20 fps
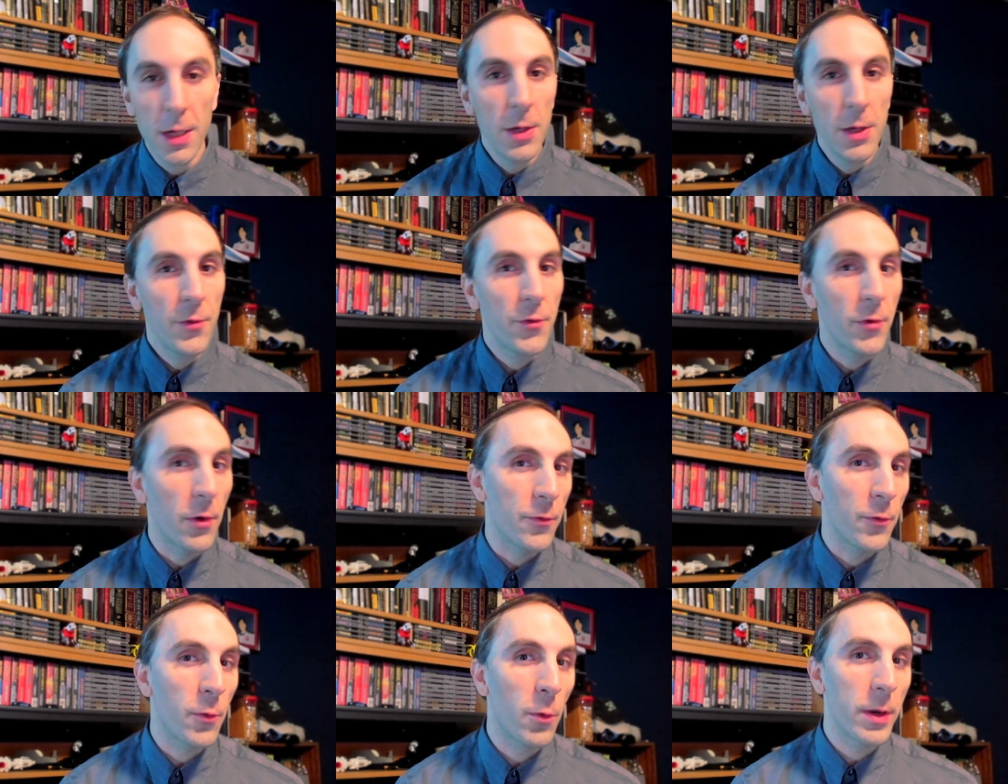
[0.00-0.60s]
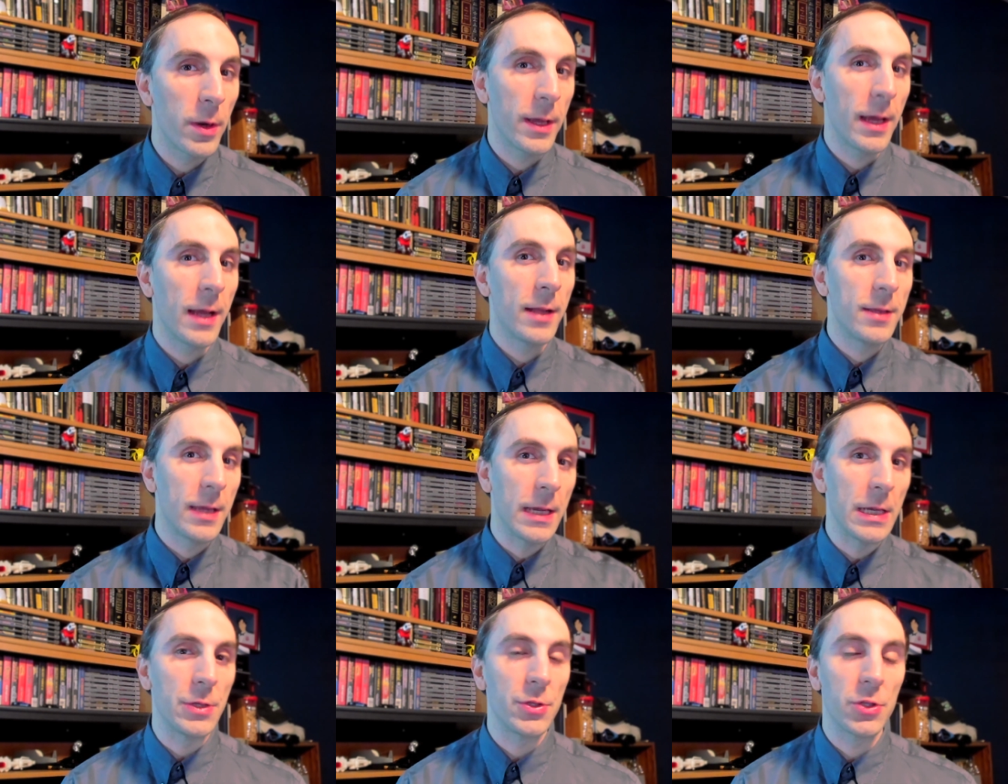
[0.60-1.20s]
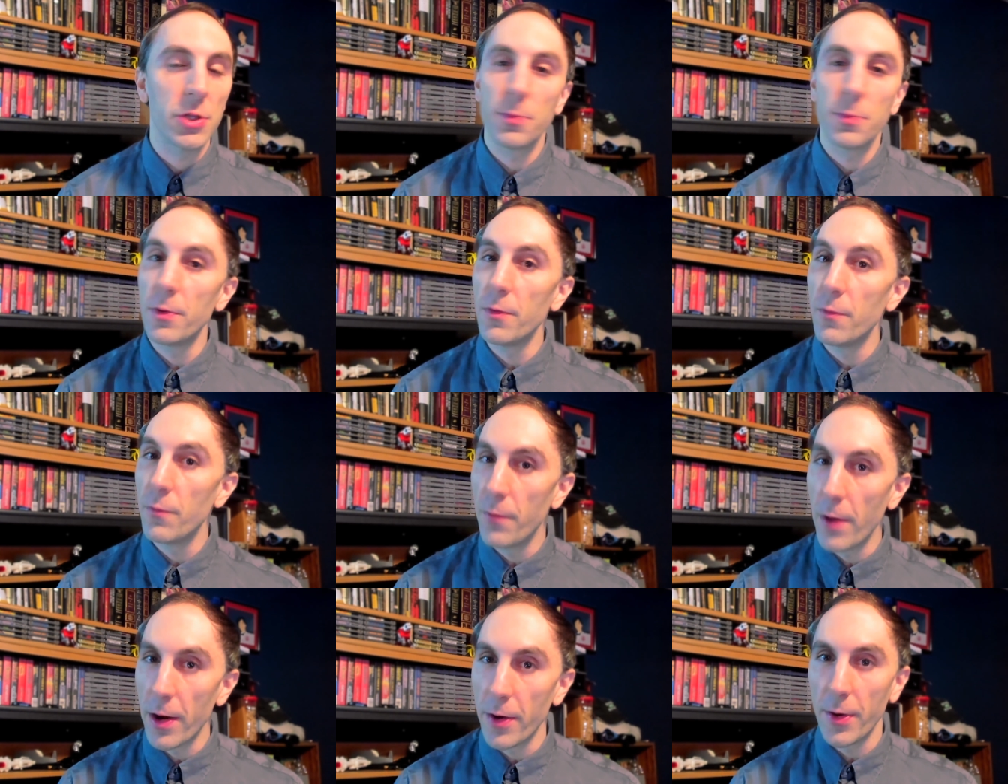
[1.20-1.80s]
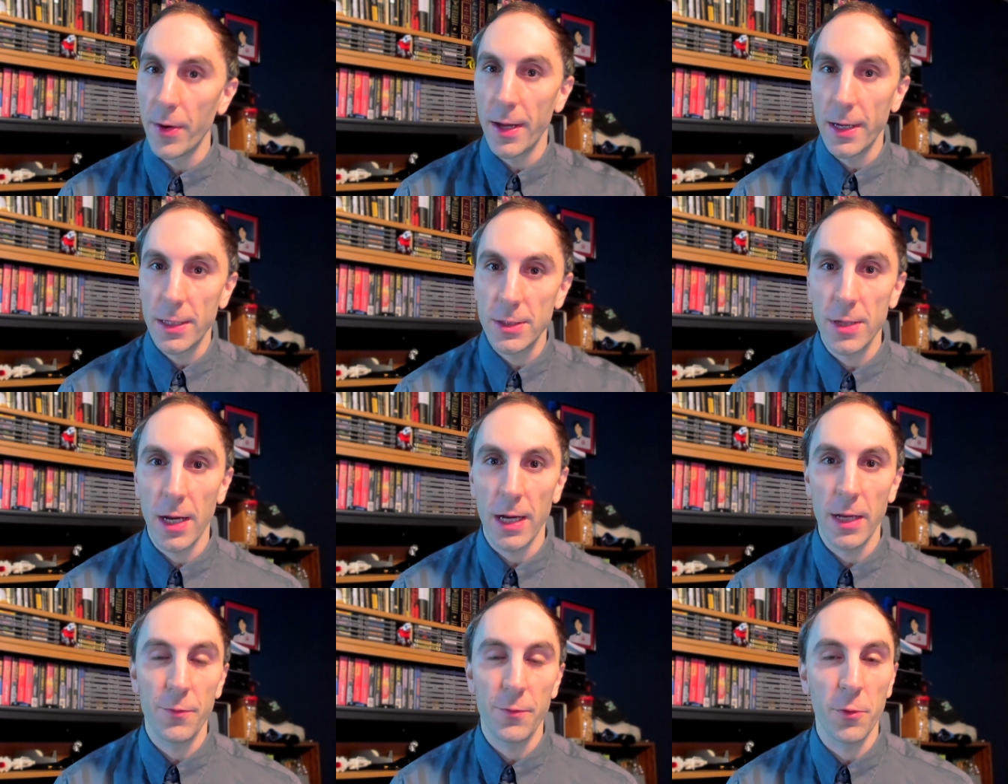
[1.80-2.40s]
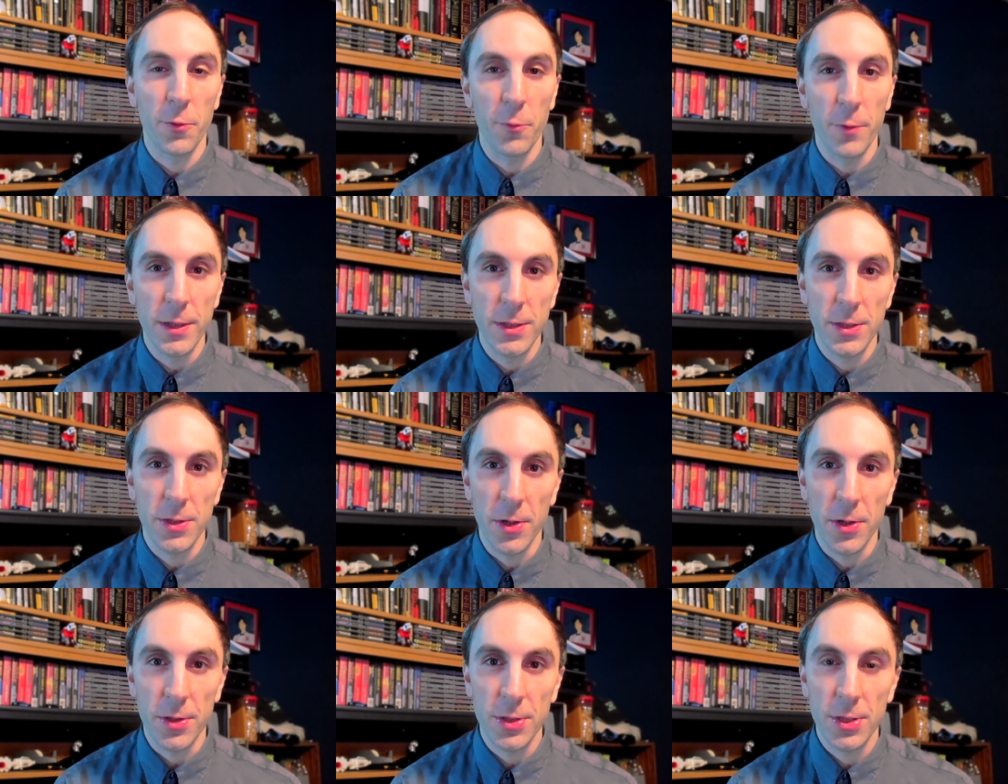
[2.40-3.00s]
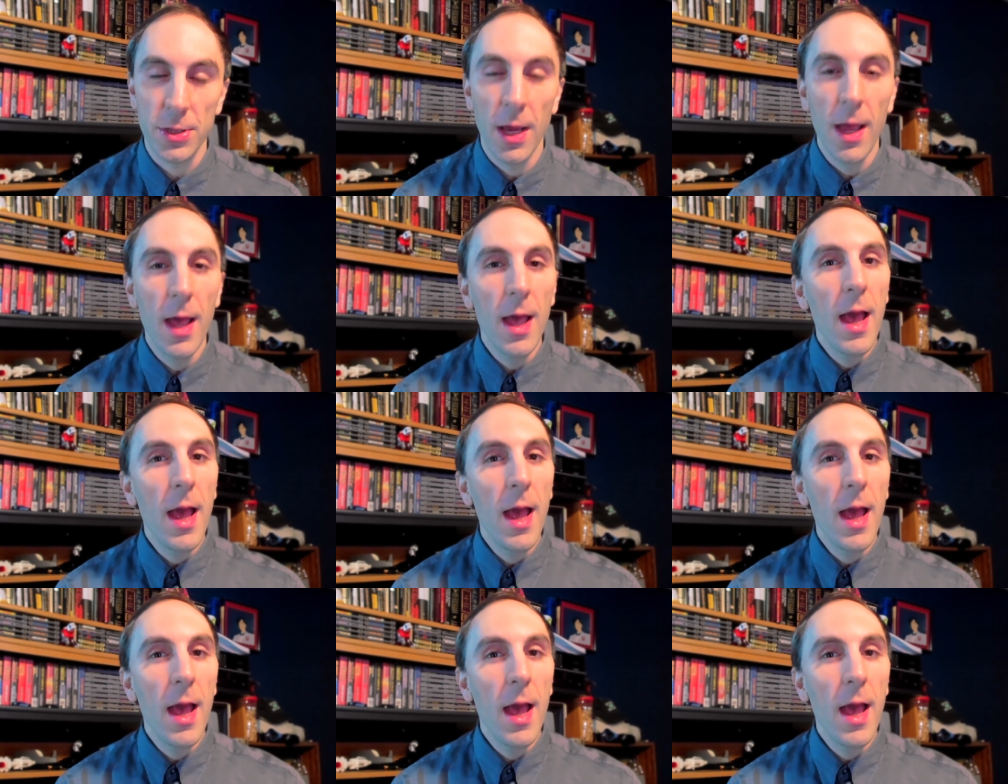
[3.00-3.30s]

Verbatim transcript: So 2018 should be very exciting for research.